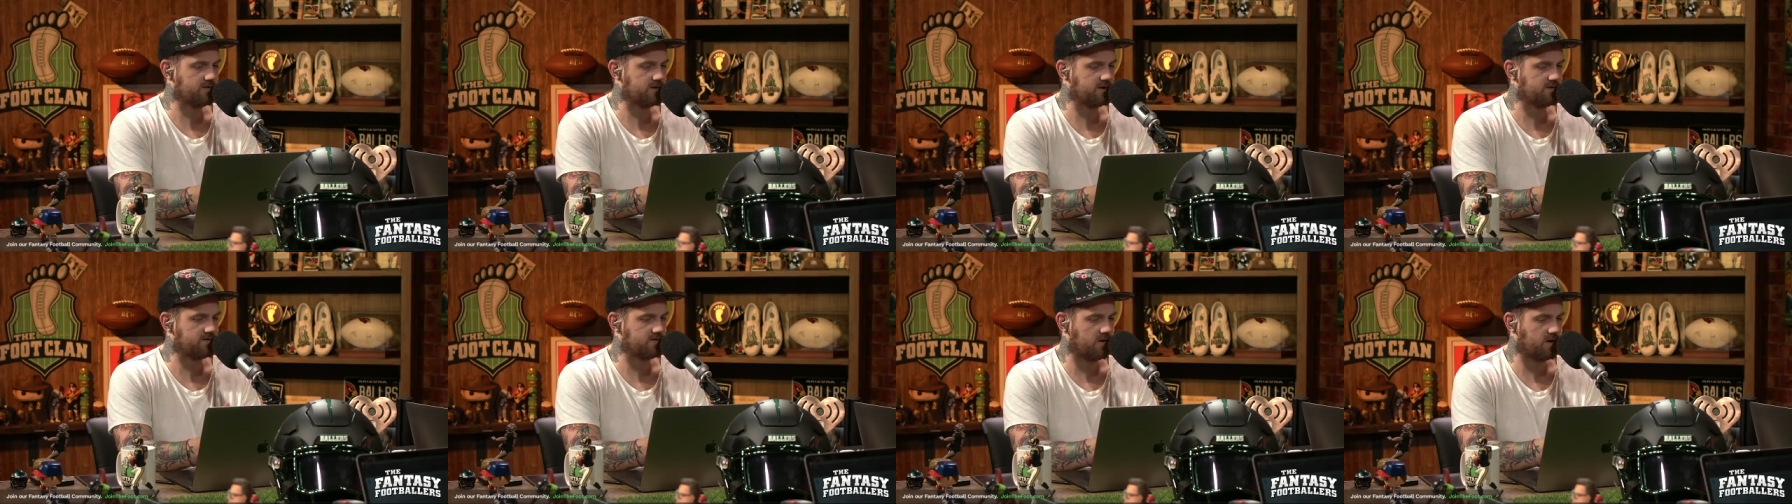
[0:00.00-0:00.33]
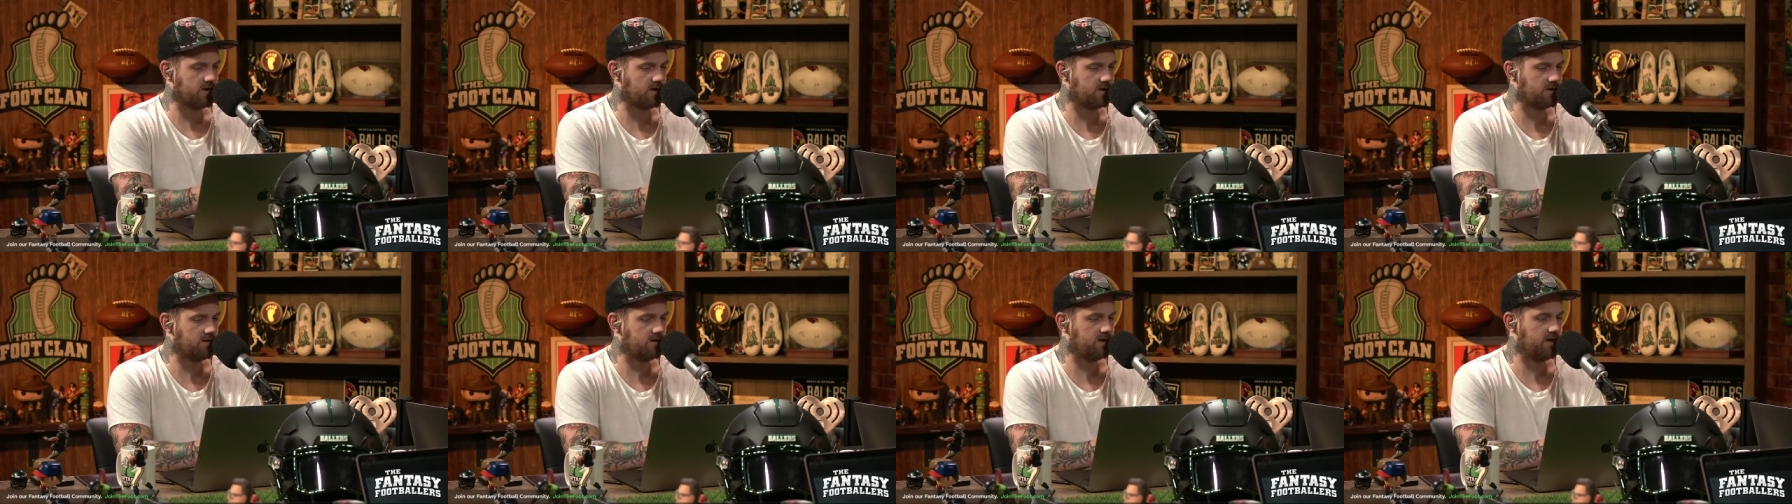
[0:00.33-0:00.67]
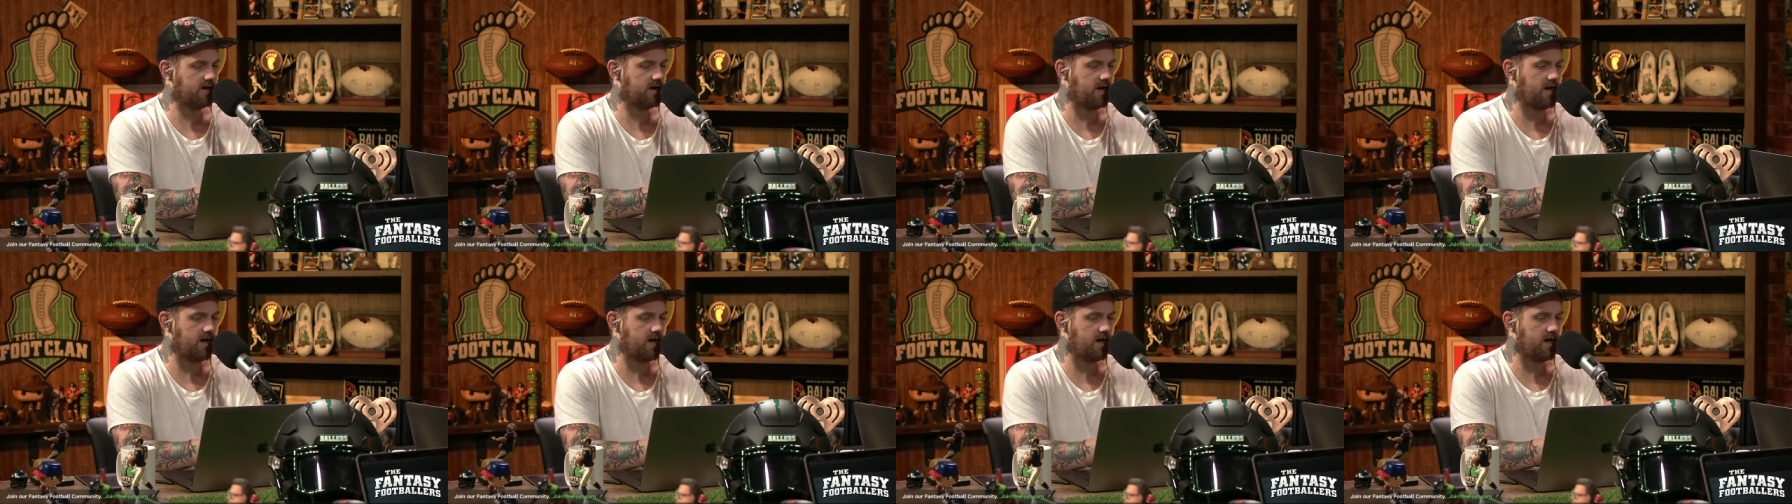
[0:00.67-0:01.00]
a ton,
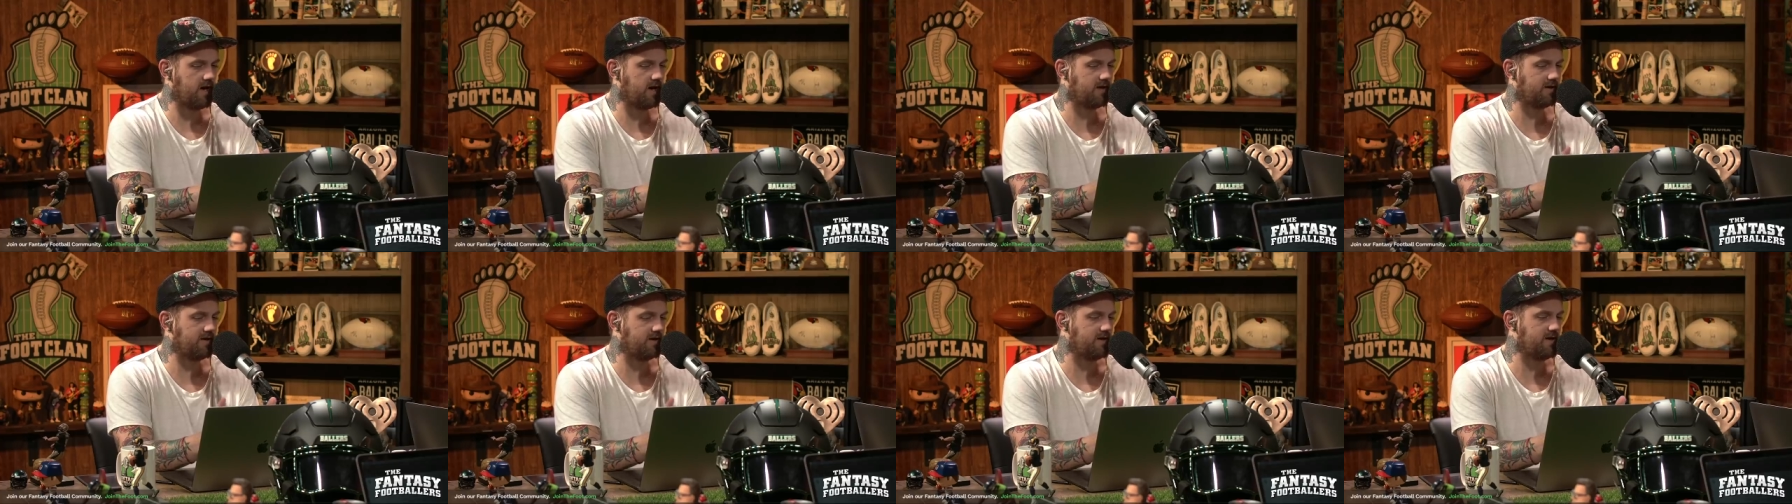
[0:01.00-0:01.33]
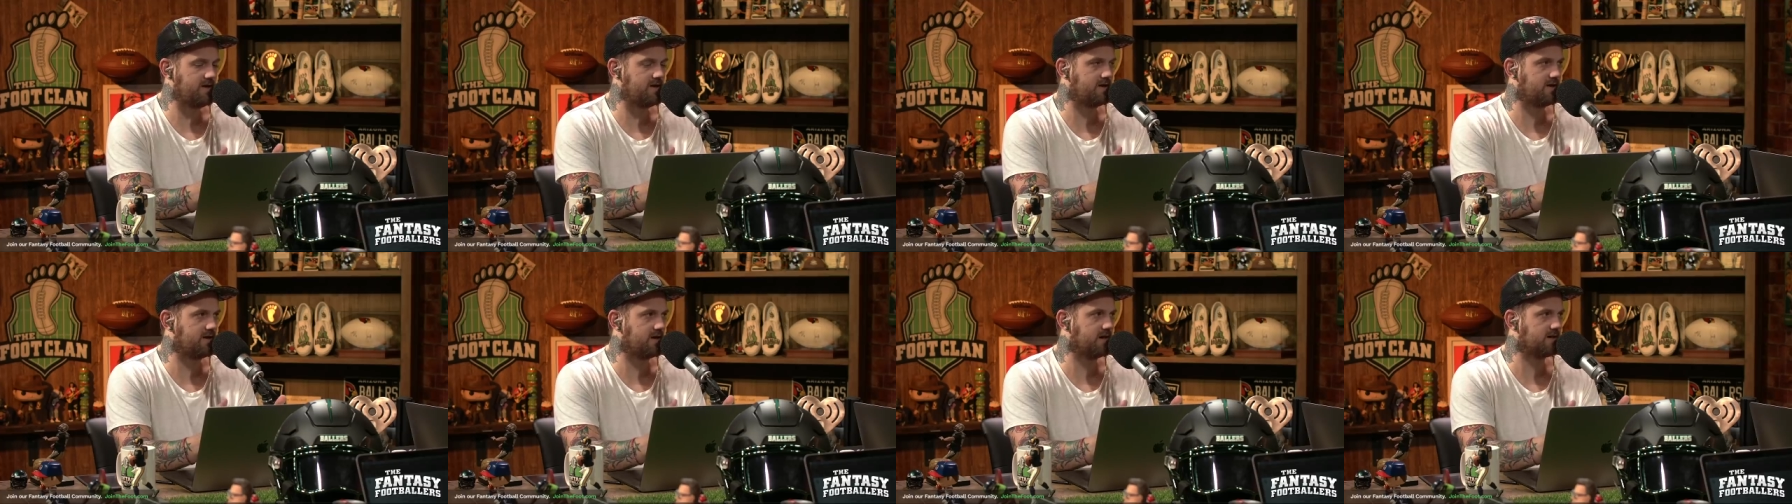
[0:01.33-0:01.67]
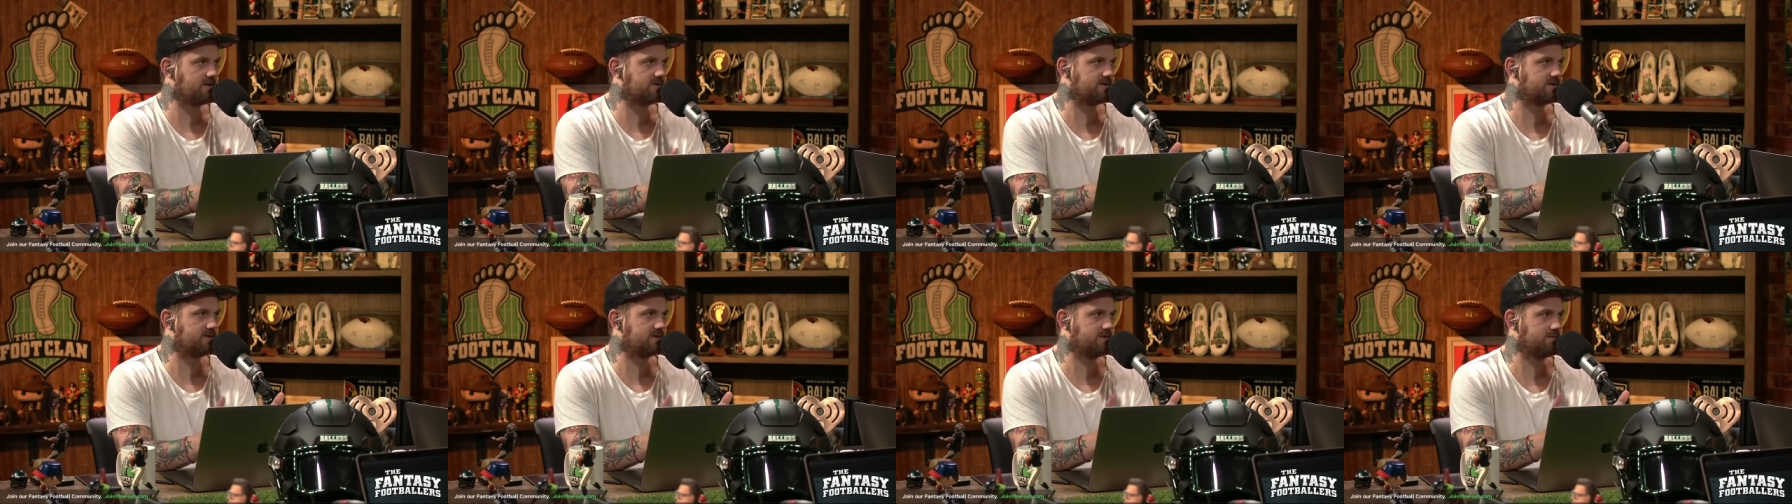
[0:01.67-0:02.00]
and he
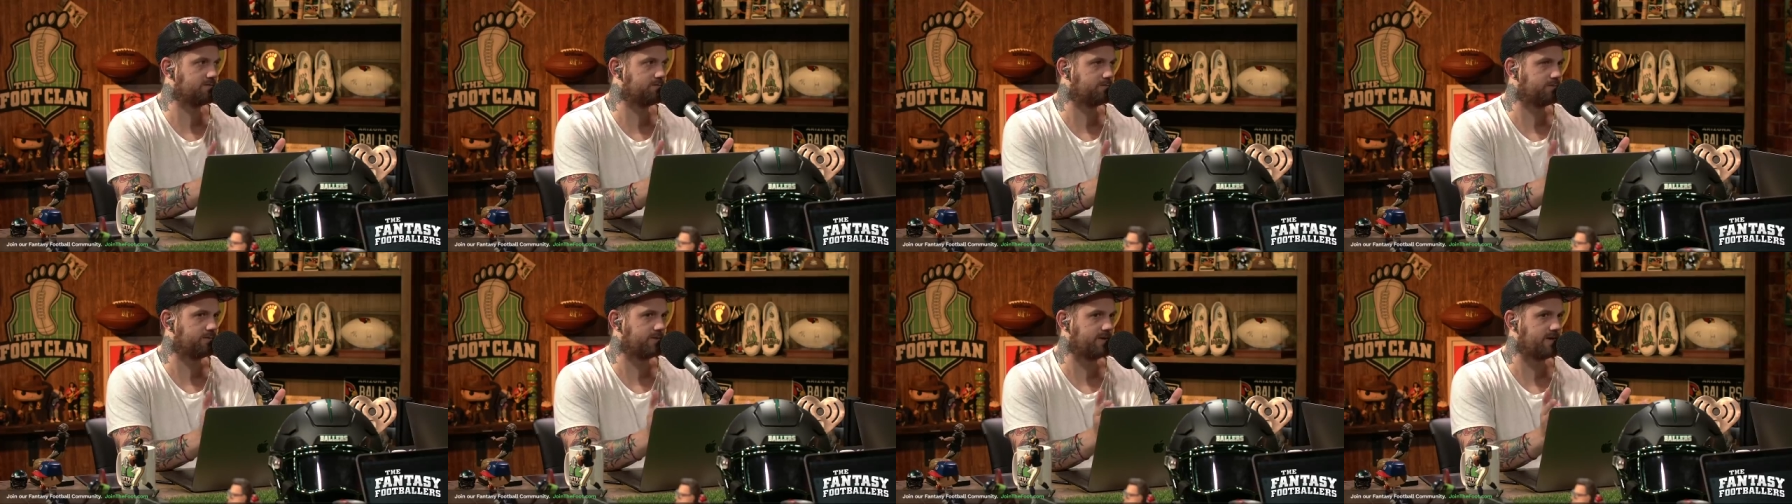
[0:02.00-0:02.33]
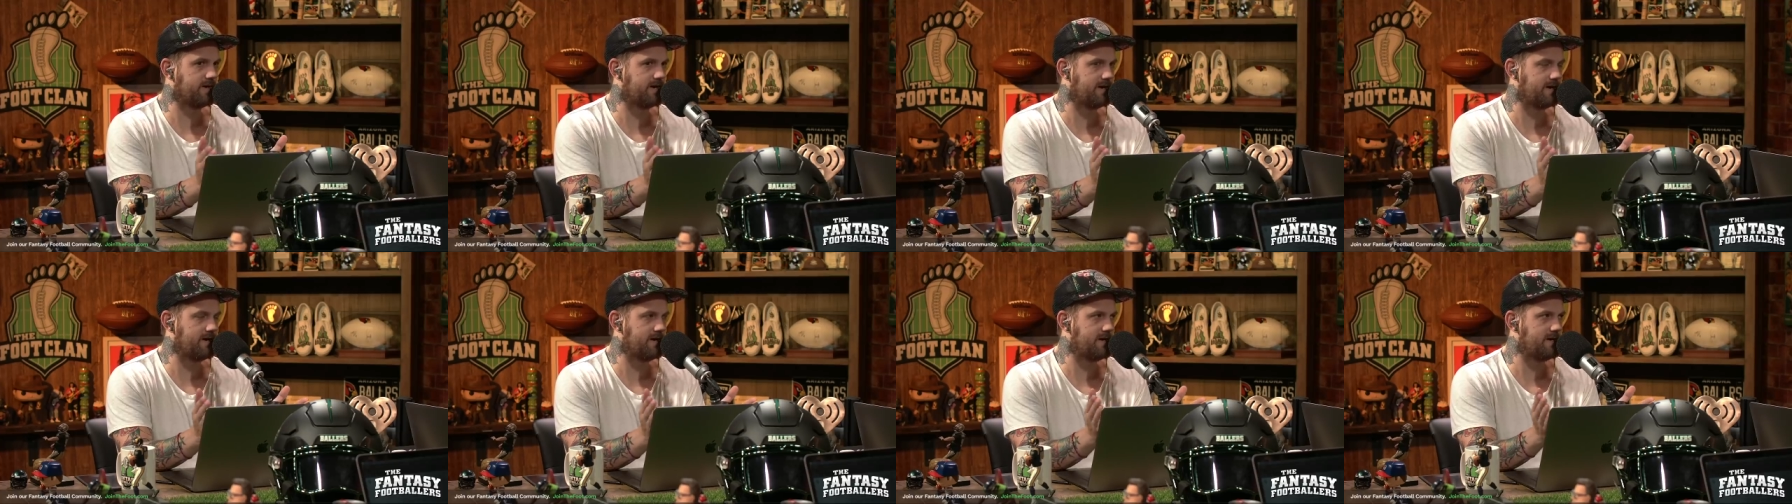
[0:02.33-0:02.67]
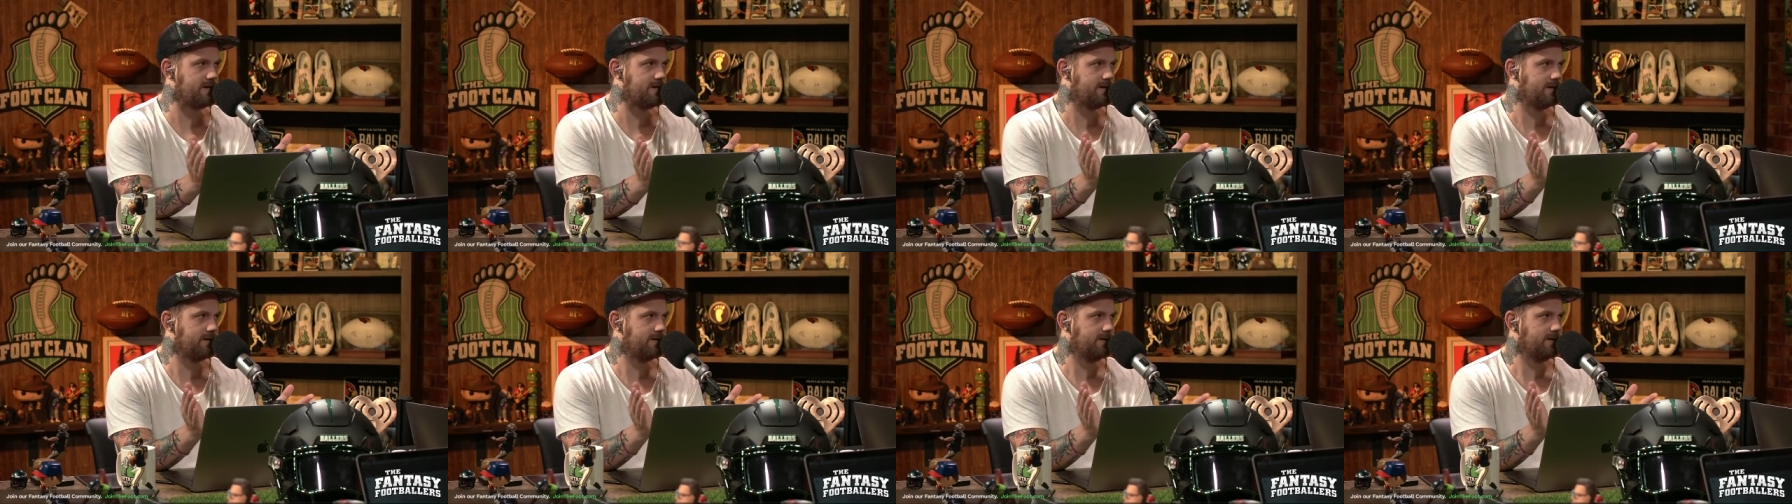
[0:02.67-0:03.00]
gets to
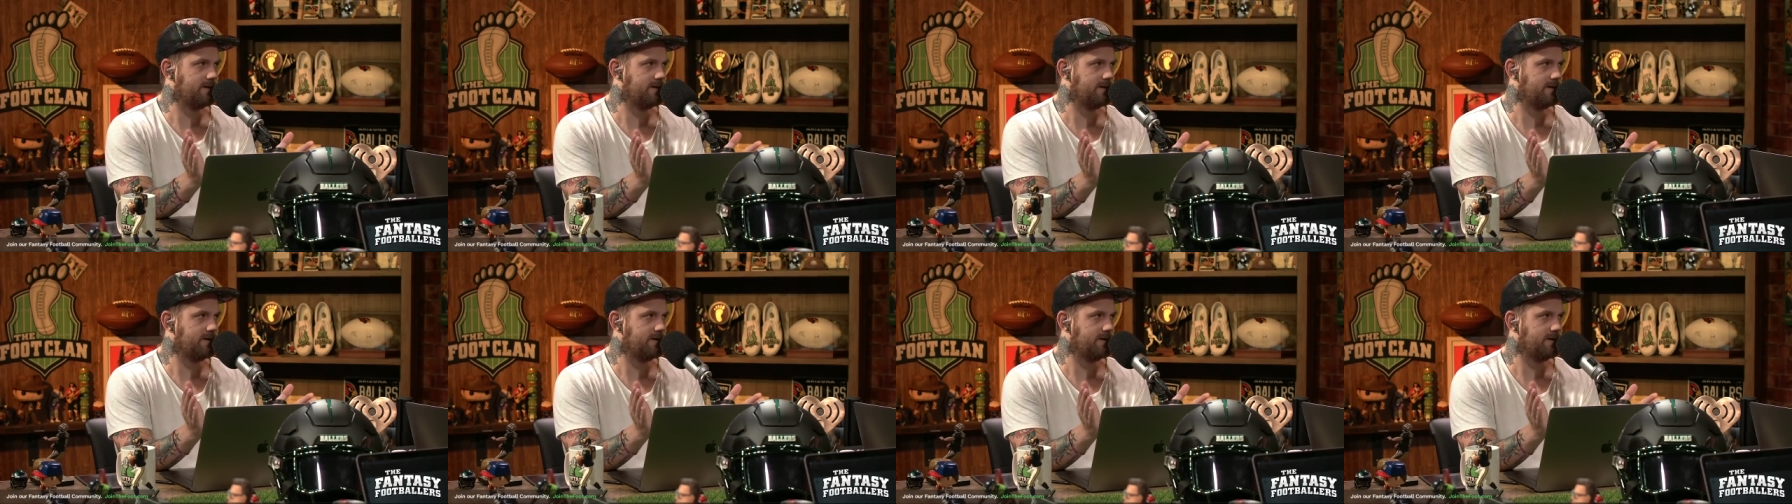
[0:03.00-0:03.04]
play